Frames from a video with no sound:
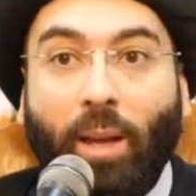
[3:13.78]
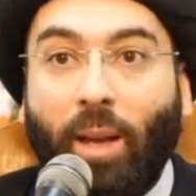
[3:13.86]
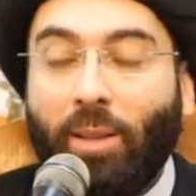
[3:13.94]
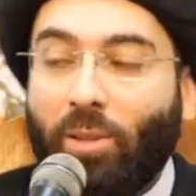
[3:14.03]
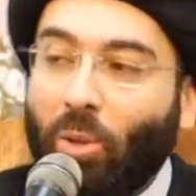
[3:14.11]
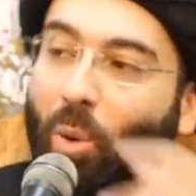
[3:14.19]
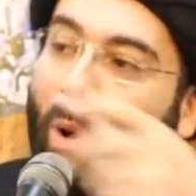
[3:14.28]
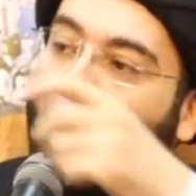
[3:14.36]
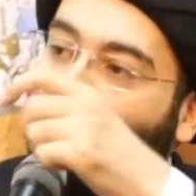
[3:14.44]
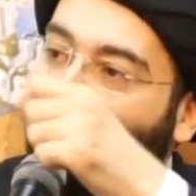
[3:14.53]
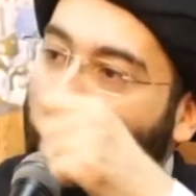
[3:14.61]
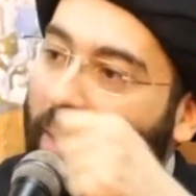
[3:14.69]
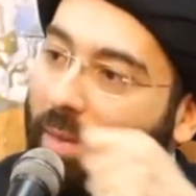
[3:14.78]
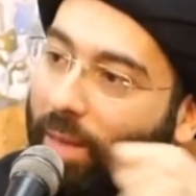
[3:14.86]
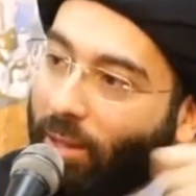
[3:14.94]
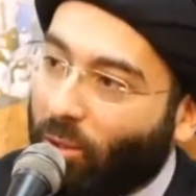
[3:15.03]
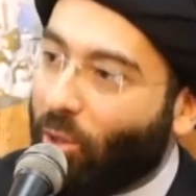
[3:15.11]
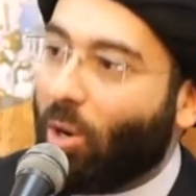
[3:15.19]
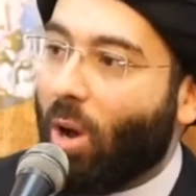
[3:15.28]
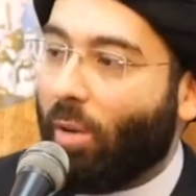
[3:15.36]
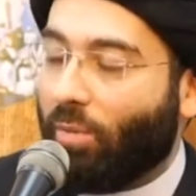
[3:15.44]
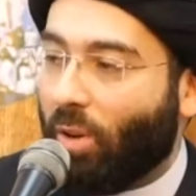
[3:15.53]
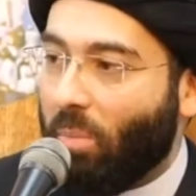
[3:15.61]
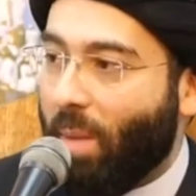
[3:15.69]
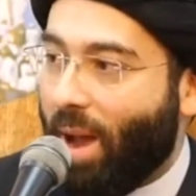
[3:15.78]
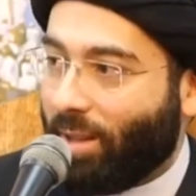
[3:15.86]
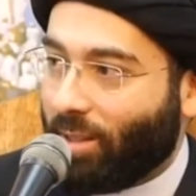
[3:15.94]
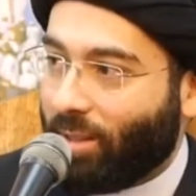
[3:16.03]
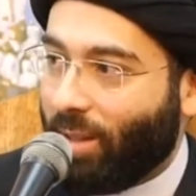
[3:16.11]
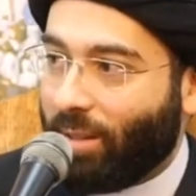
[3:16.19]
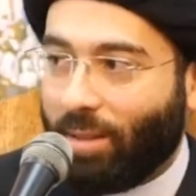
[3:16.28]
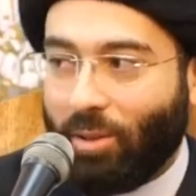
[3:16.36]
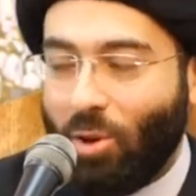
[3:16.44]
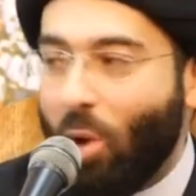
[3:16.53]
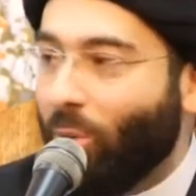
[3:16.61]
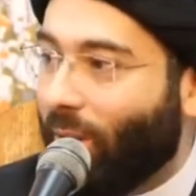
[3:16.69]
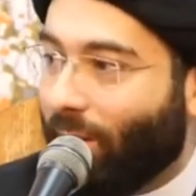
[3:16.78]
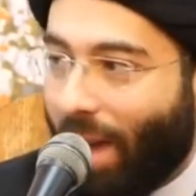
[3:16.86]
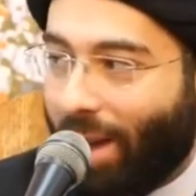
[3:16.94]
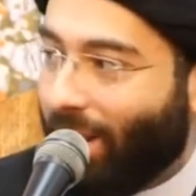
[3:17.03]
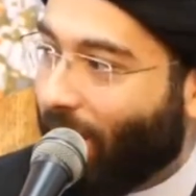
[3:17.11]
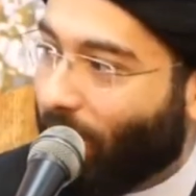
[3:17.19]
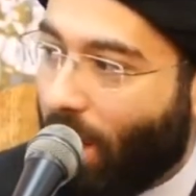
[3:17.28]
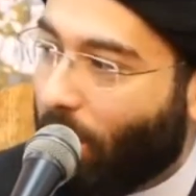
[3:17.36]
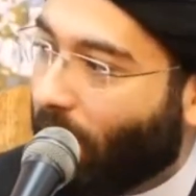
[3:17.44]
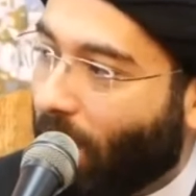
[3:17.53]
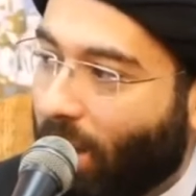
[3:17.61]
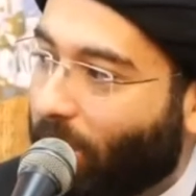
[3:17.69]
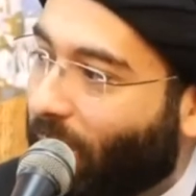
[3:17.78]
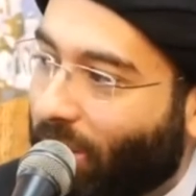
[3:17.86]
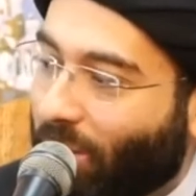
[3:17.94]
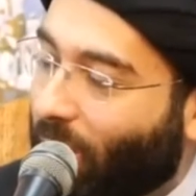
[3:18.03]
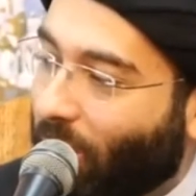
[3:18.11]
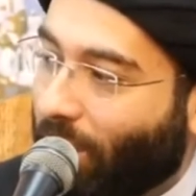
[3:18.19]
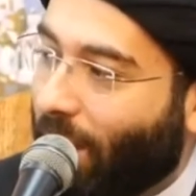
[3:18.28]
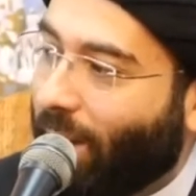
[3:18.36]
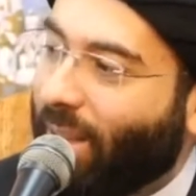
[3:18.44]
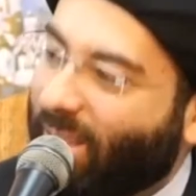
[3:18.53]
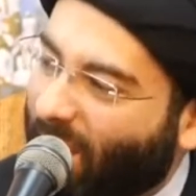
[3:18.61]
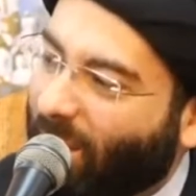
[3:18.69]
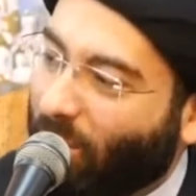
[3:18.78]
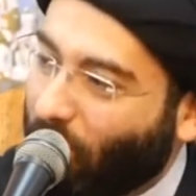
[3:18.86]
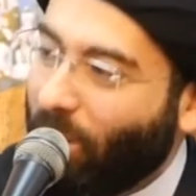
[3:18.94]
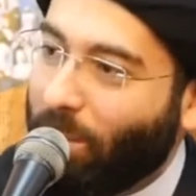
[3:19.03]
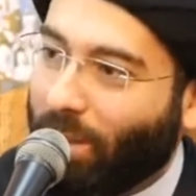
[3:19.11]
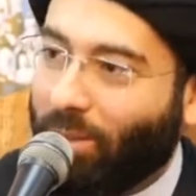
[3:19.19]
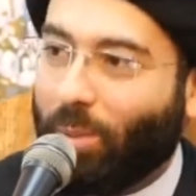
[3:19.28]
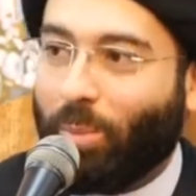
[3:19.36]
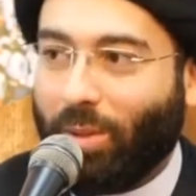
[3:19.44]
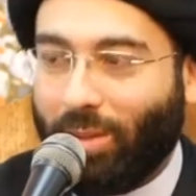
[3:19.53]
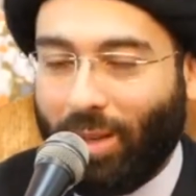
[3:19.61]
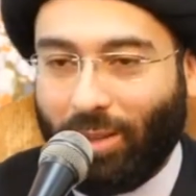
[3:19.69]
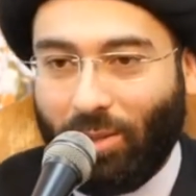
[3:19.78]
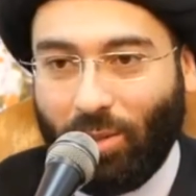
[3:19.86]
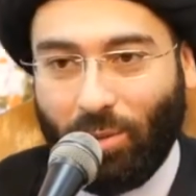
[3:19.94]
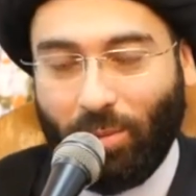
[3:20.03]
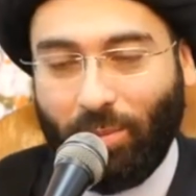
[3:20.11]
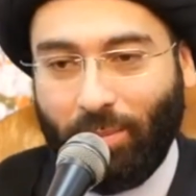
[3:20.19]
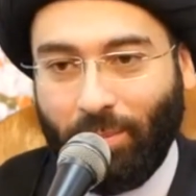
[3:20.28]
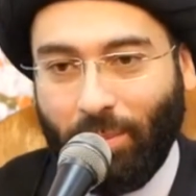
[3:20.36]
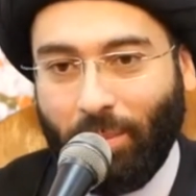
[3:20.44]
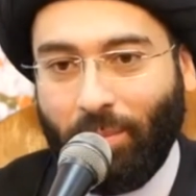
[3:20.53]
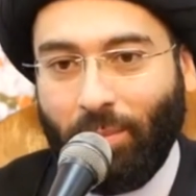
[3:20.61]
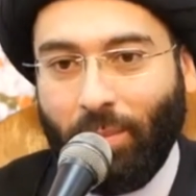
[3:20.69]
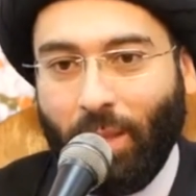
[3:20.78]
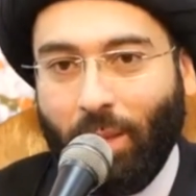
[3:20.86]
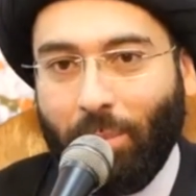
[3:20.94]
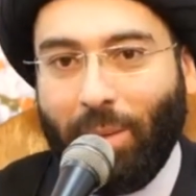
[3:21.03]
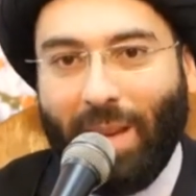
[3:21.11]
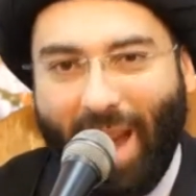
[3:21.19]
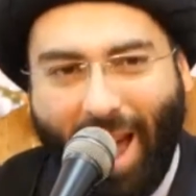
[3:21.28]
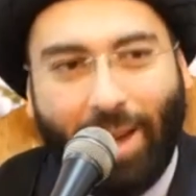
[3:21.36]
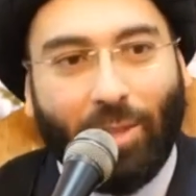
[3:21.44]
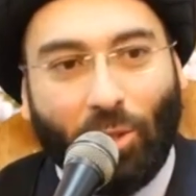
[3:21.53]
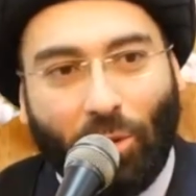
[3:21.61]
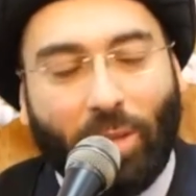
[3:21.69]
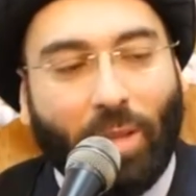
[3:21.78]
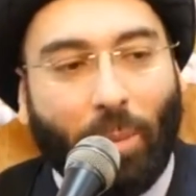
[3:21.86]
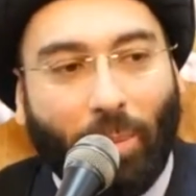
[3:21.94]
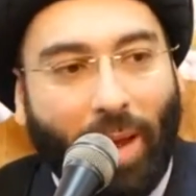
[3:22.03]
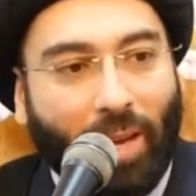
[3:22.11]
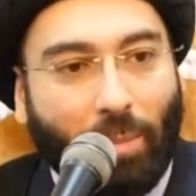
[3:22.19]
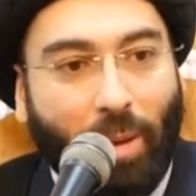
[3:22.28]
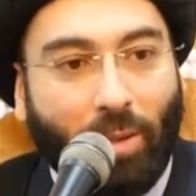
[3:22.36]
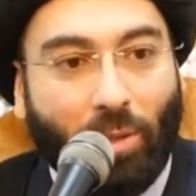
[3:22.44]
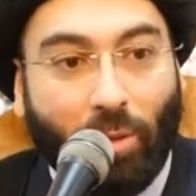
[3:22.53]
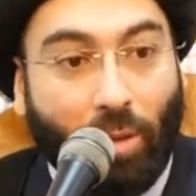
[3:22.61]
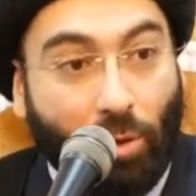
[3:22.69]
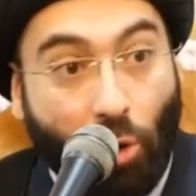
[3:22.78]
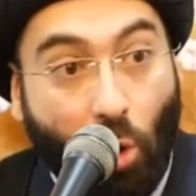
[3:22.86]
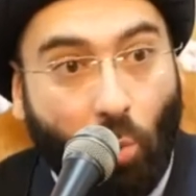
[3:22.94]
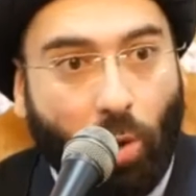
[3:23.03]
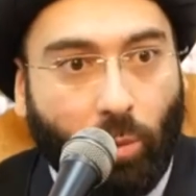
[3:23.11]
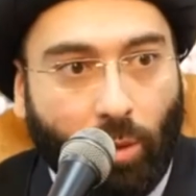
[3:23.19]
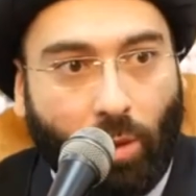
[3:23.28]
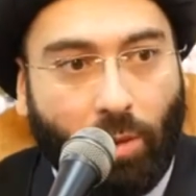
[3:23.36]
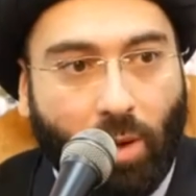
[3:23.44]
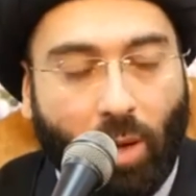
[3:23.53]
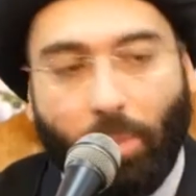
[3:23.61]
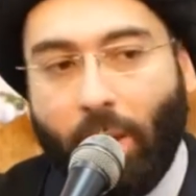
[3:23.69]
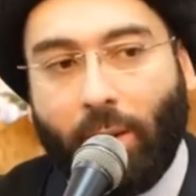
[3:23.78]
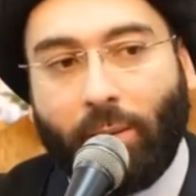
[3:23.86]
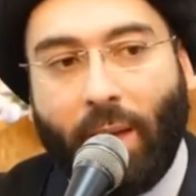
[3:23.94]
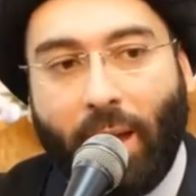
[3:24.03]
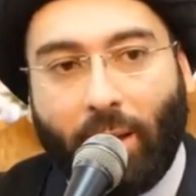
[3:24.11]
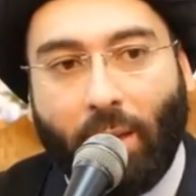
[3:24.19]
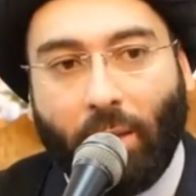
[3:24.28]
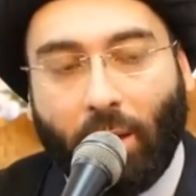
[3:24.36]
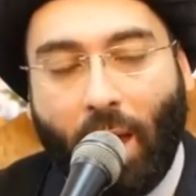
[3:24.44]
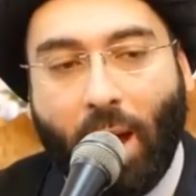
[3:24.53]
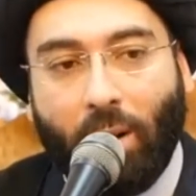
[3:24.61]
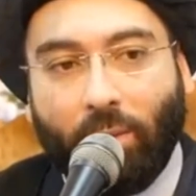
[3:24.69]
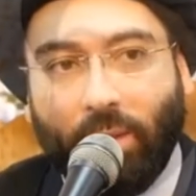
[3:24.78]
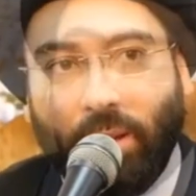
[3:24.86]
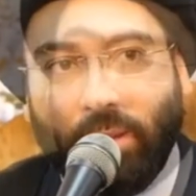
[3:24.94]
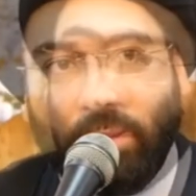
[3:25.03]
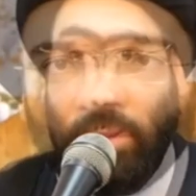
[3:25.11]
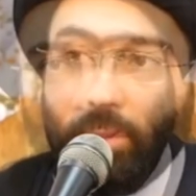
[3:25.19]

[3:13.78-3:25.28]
And so all the women then took off their masks. They said, no, Ali ibn Abi Talib didn't do that. He sent women to protect you. But he had us dress up like men so that no one would think about attacking the caravan.